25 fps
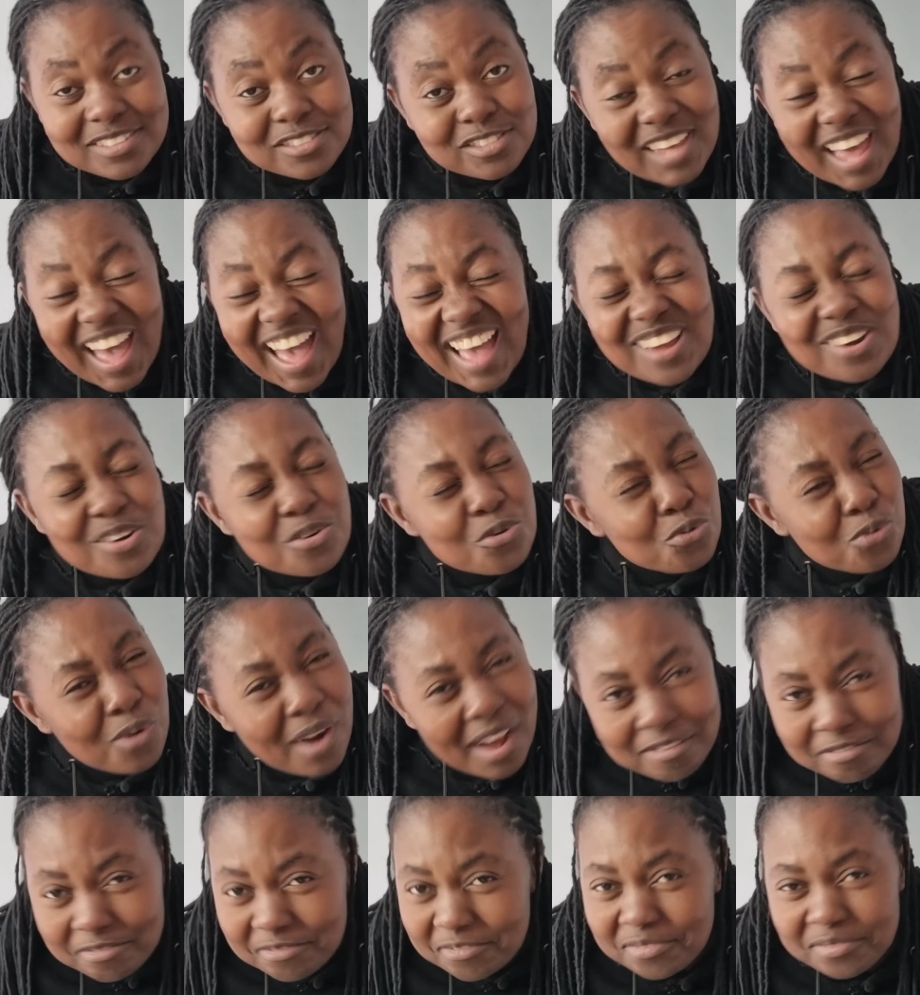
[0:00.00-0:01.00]
It's
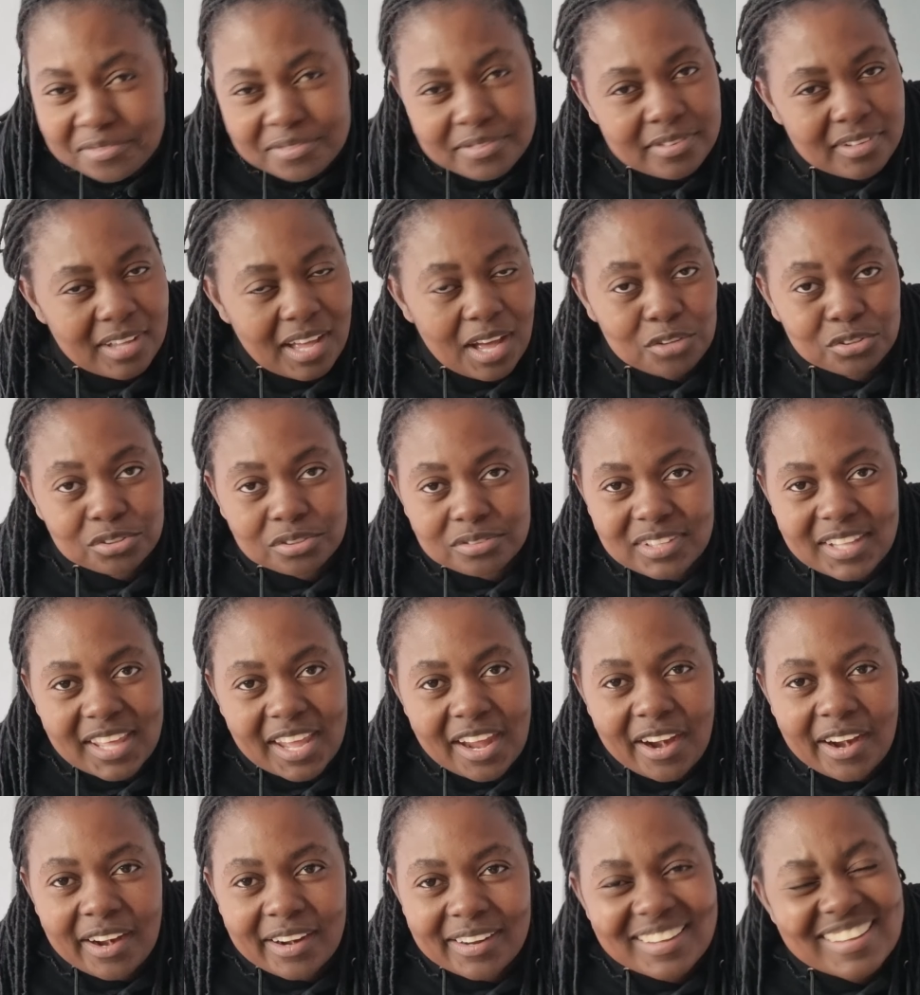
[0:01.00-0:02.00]
rough. Out
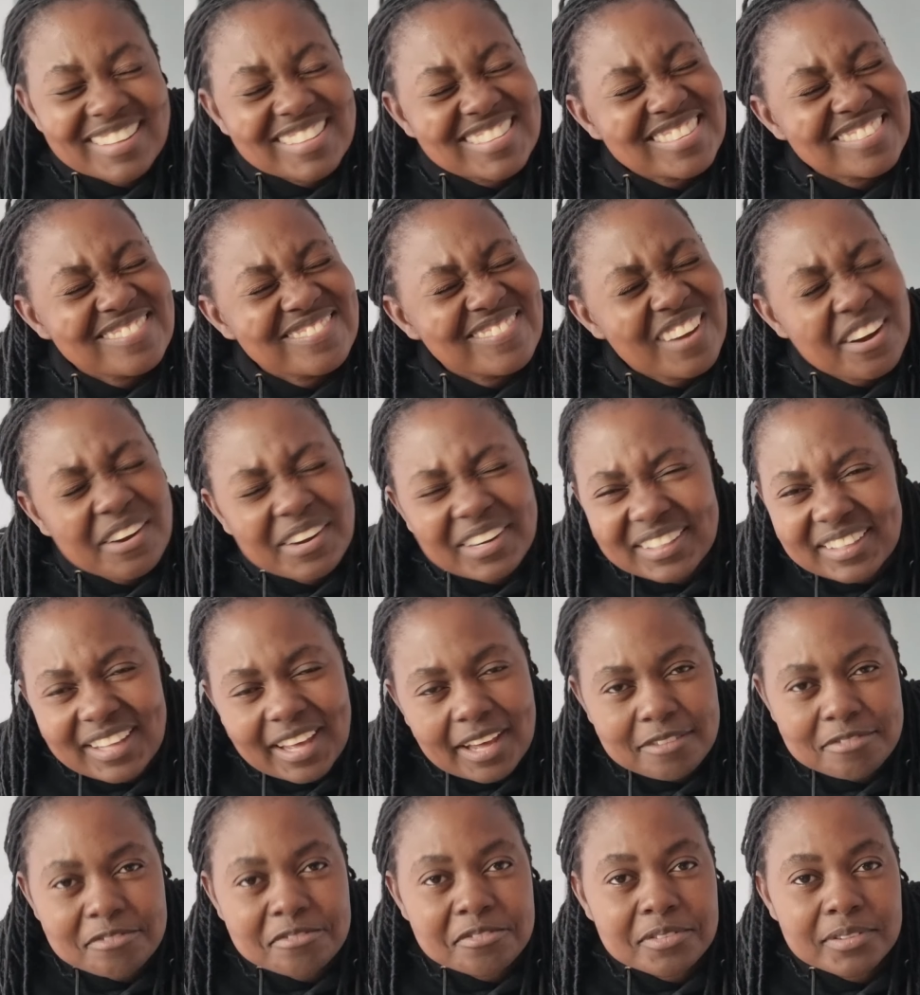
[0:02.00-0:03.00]
there, it's very
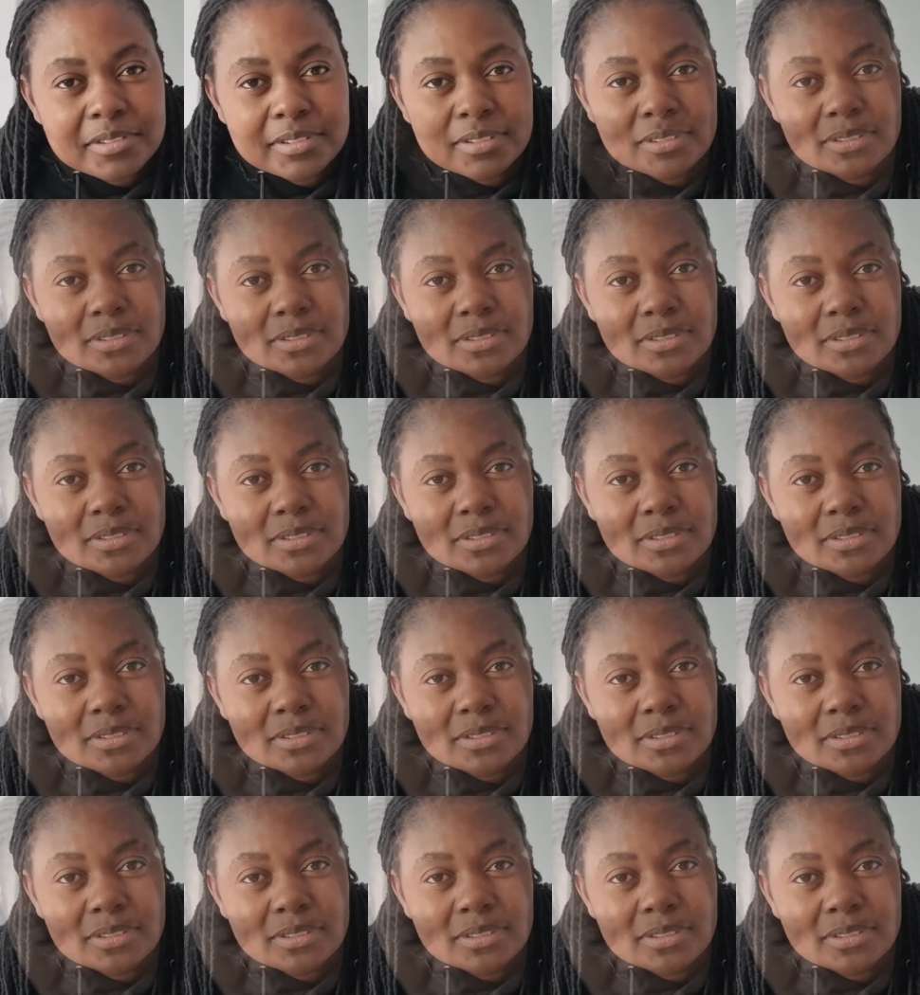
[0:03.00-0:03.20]
tough.